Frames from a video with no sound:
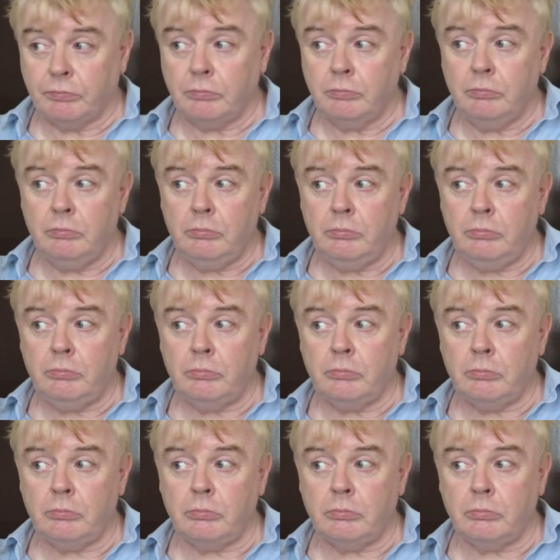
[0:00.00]

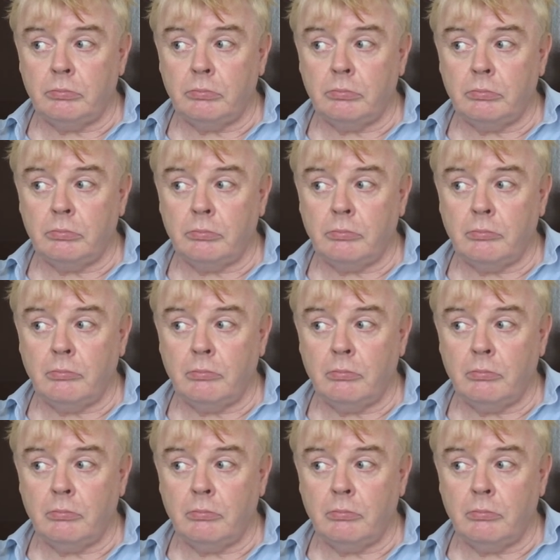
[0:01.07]
Nothing is said.